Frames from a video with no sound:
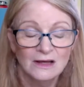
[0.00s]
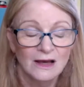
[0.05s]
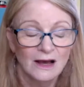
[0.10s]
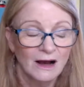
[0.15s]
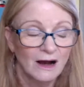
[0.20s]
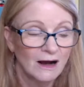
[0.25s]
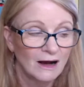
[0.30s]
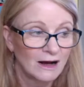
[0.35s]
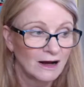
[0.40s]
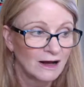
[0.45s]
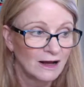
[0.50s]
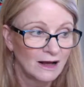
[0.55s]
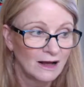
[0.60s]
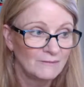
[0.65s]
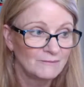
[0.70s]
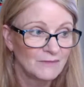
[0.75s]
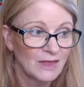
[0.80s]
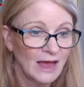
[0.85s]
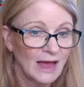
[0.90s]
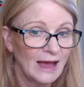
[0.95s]

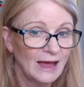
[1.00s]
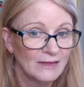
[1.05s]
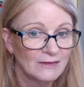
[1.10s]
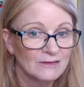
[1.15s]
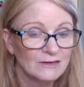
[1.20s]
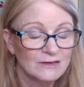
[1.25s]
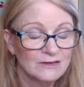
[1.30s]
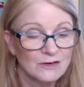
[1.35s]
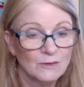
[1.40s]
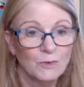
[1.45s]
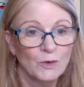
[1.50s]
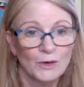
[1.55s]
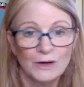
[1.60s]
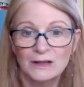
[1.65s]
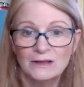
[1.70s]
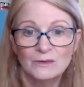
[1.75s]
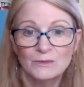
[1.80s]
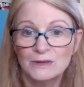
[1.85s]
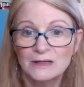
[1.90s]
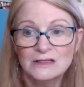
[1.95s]
and supporting
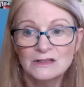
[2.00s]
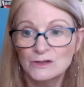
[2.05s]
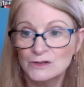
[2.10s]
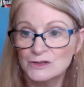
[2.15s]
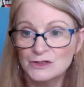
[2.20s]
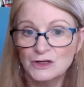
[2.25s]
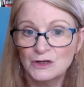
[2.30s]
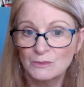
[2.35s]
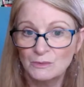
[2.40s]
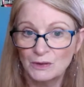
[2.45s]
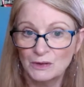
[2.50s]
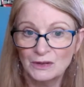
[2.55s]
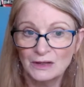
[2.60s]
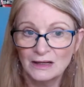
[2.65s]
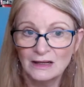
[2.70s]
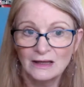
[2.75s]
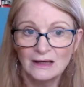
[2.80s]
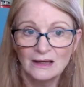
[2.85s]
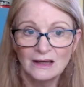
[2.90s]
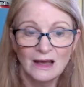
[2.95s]
the research
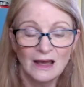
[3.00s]
community.